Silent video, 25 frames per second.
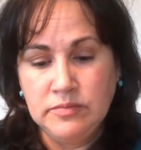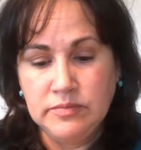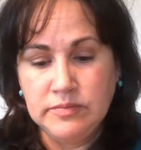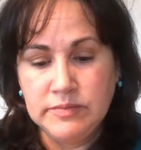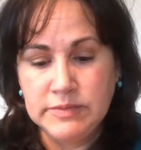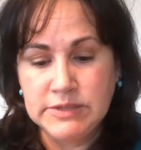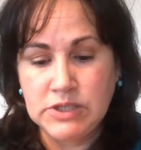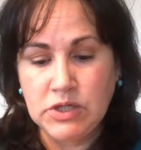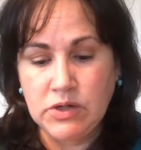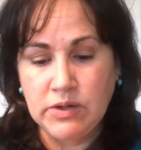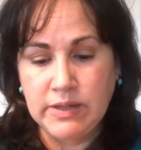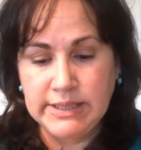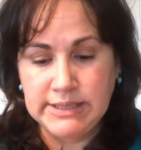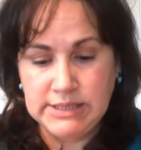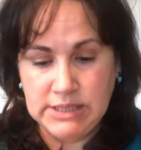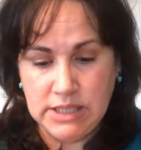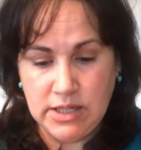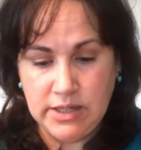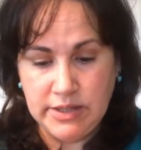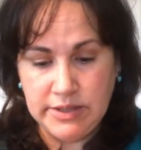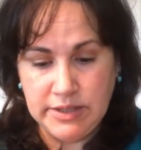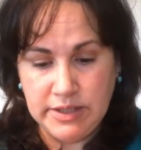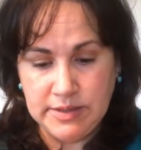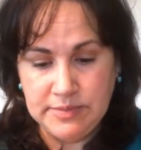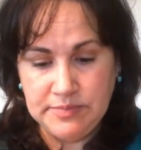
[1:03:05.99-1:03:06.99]
Sorry,
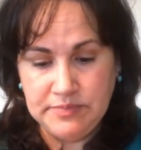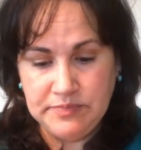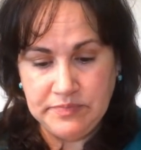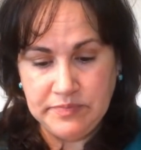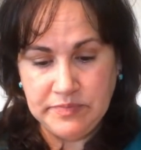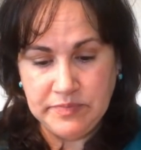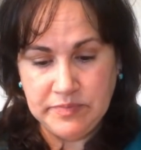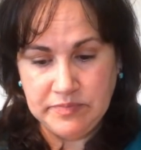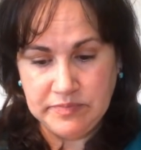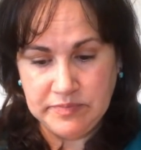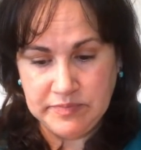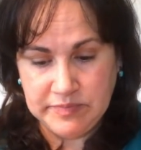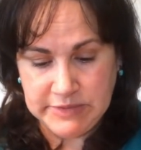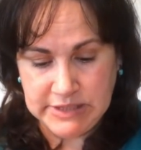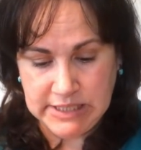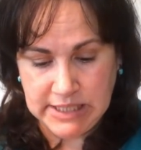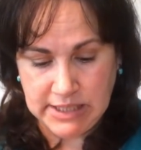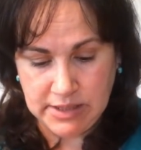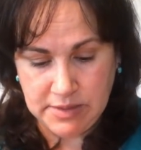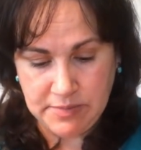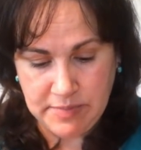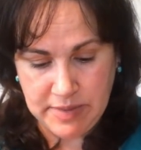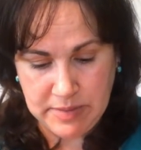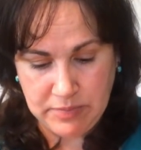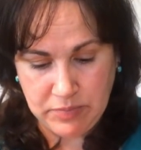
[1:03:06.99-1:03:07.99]
Tanya. I'm
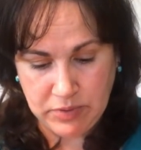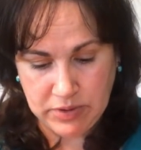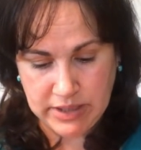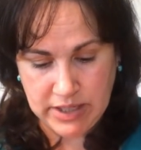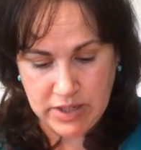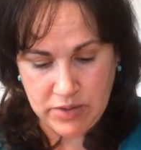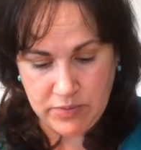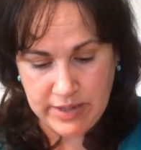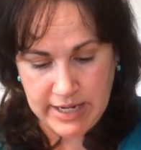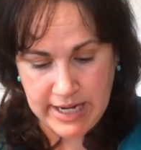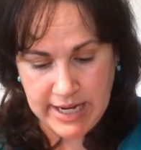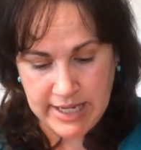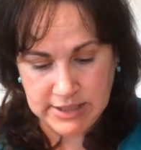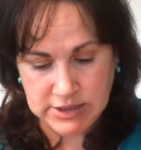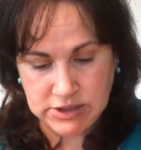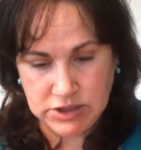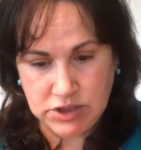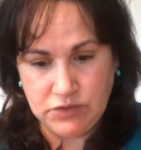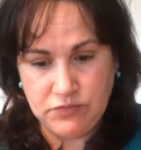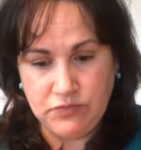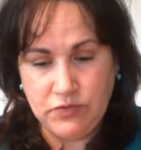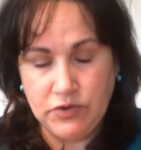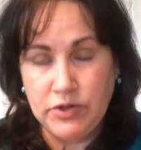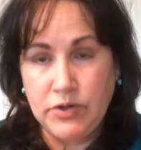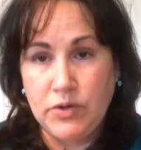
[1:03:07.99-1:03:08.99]
telling people to go and ask
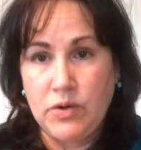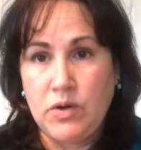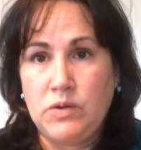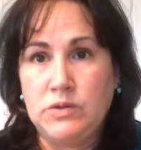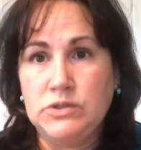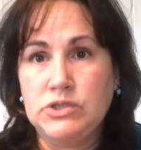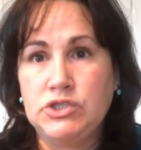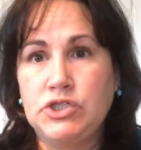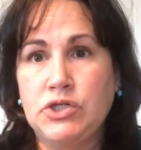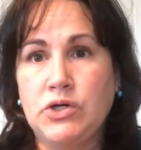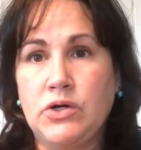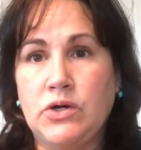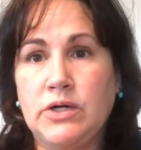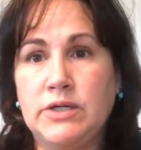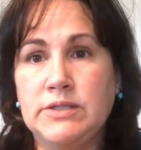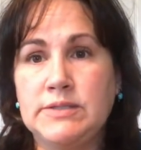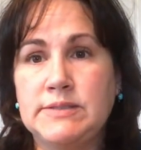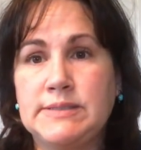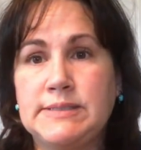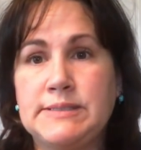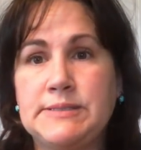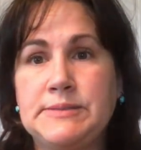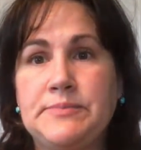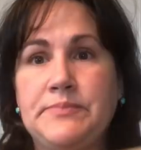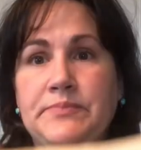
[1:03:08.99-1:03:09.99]
you for your old
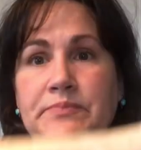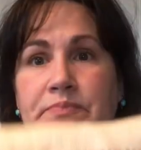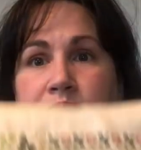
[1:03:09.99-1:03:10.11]
charts.